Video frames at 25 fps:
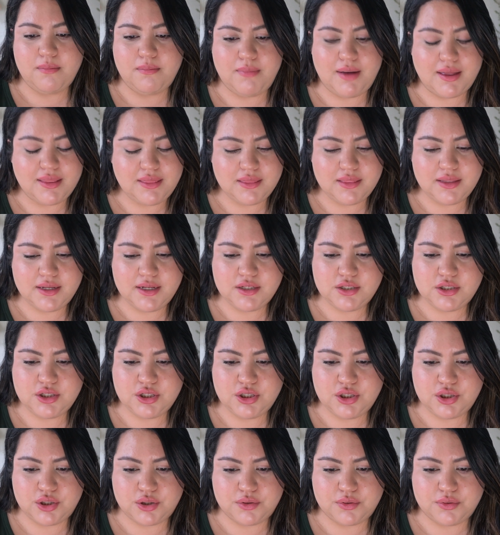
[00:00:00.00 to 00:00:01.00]
Monthly
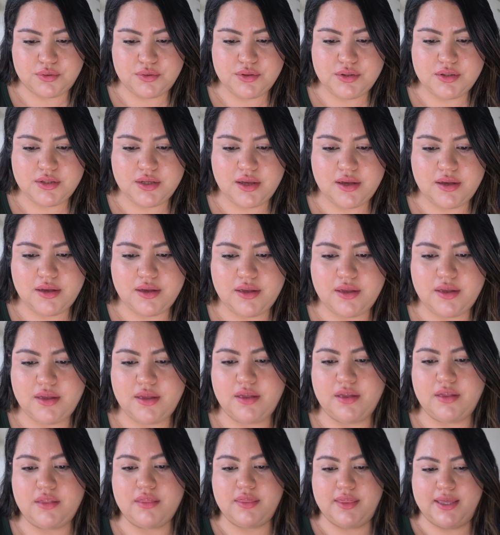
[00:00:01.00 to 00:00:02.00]
to-dos.
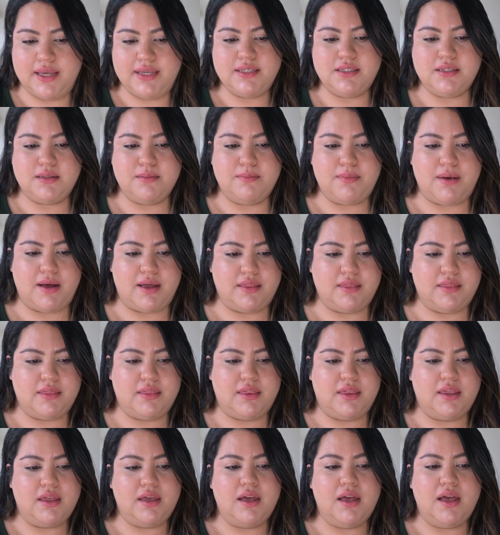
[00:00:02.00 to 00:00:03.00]
This month,